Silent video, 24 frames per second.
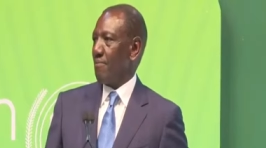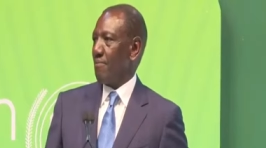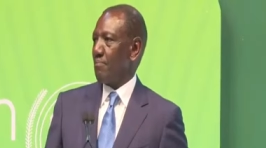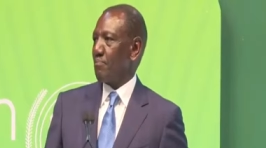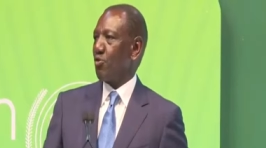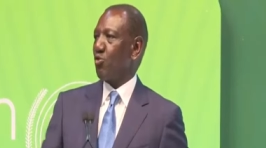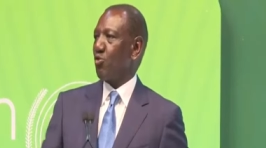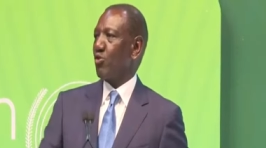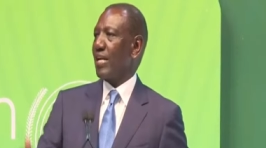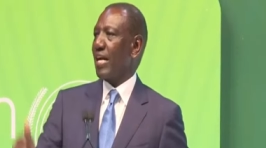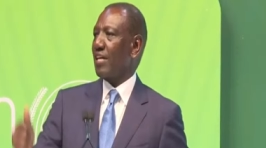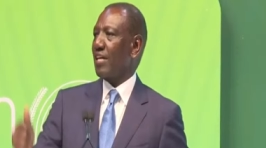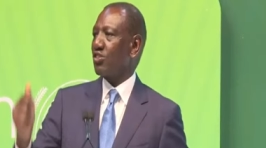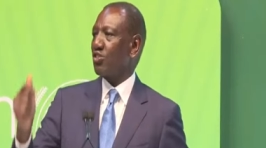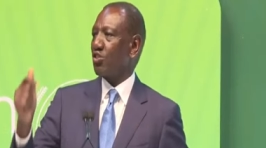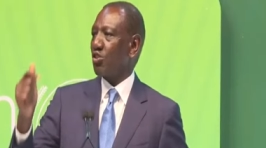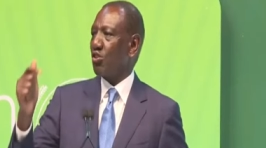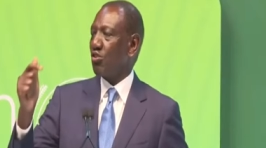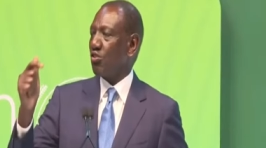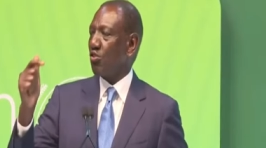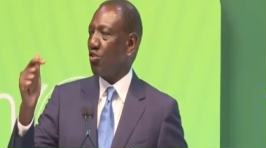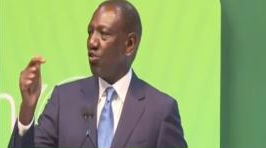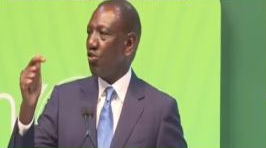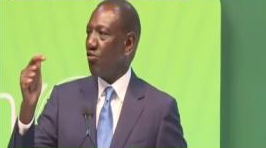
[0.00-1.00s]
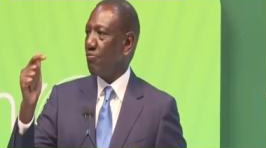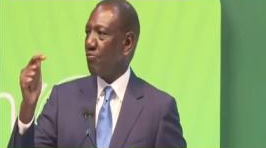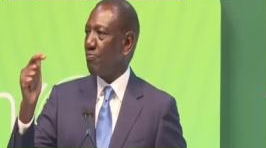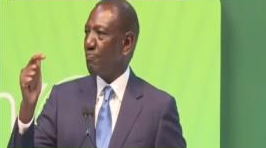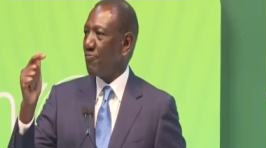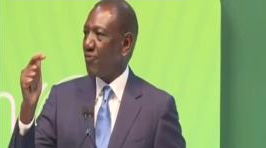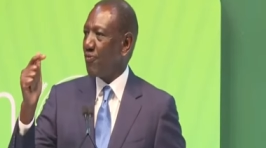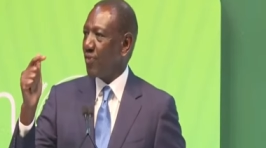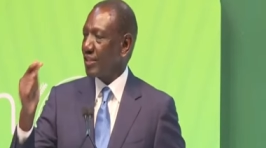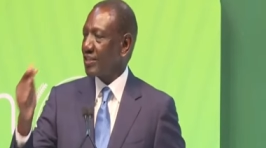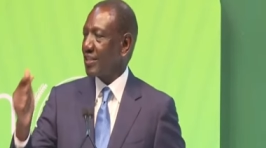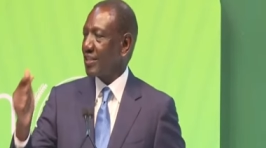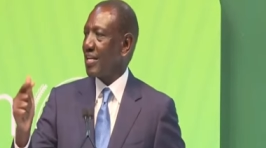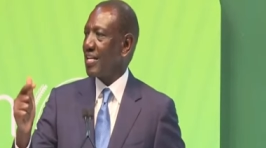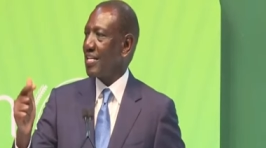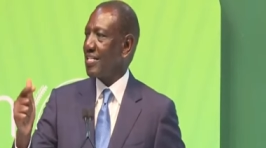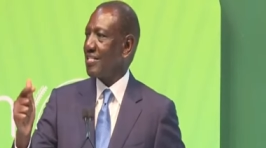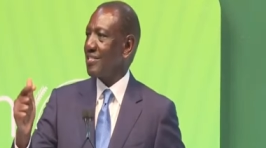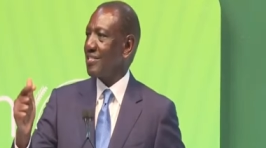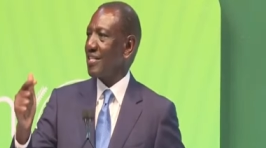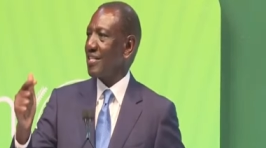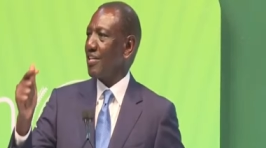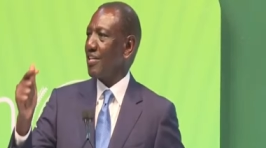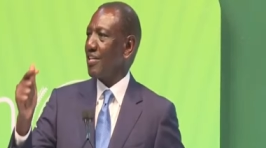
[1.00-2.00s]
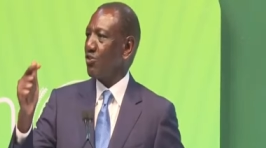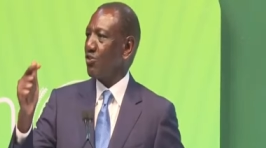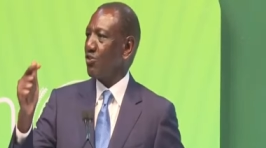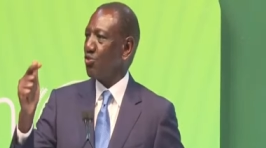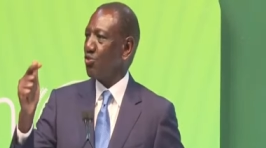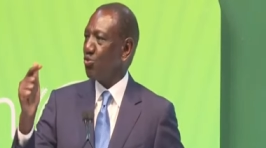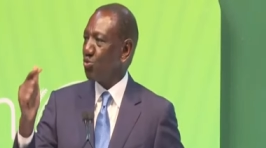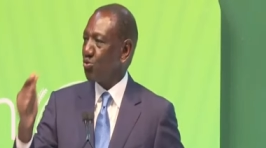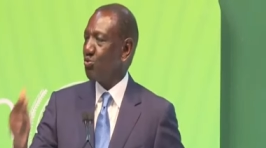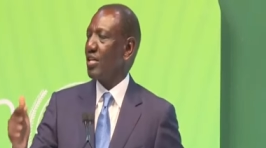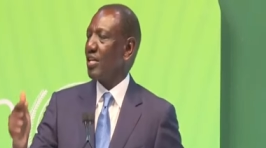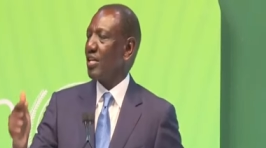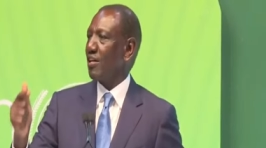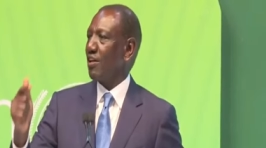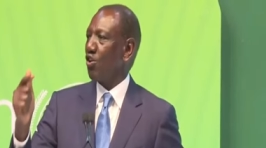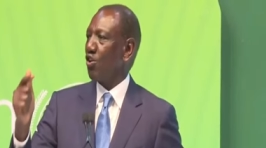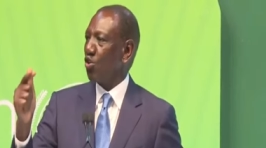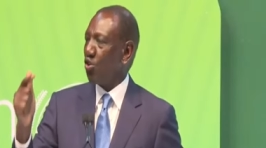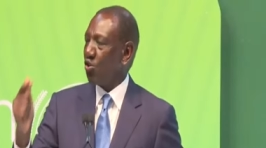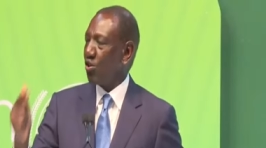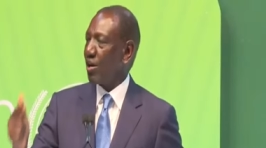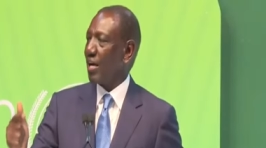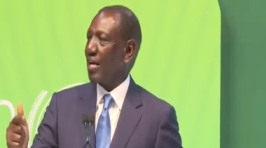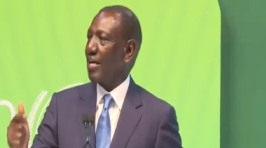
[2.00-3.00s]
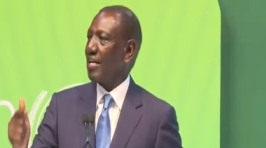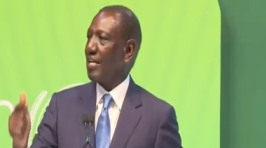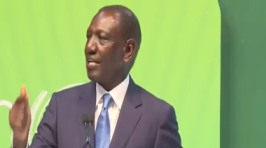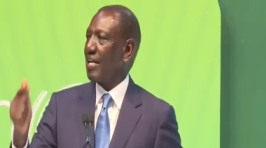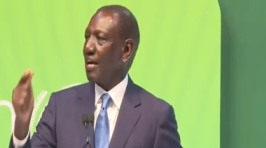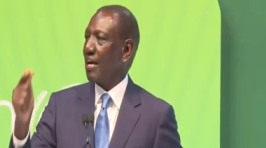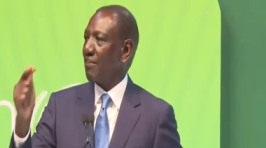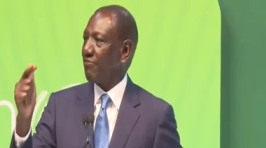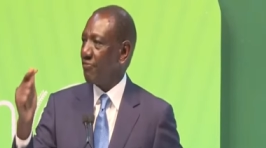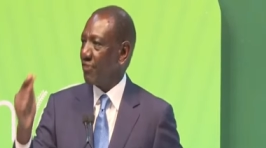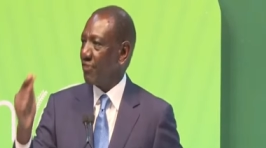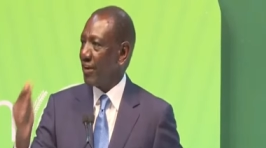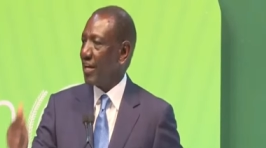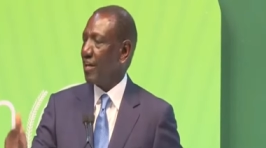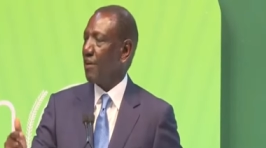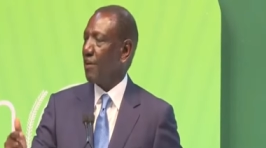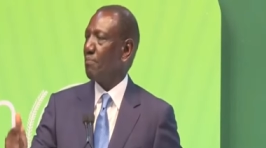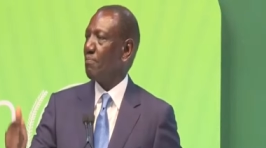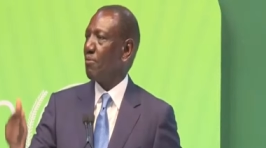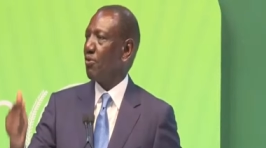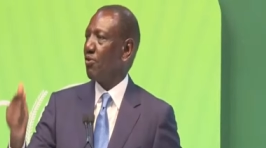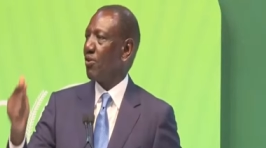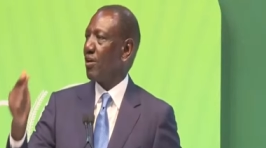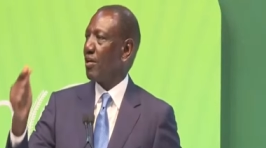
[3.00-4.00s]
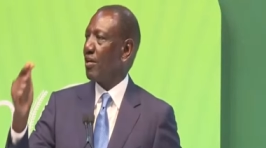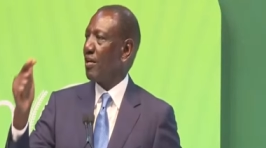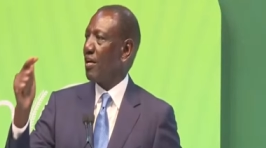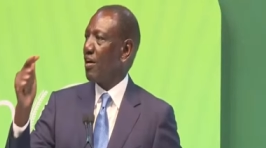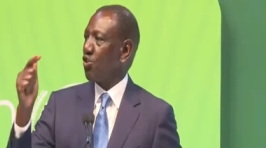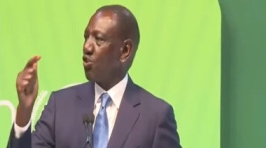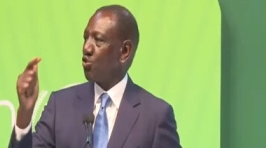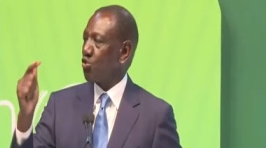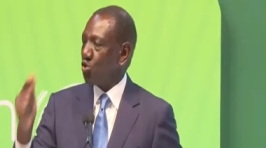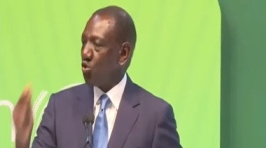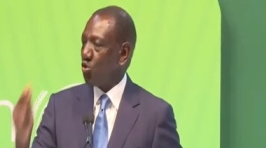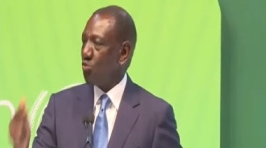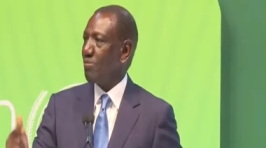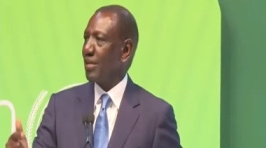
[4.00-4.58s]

production of fertilizer using locally available raw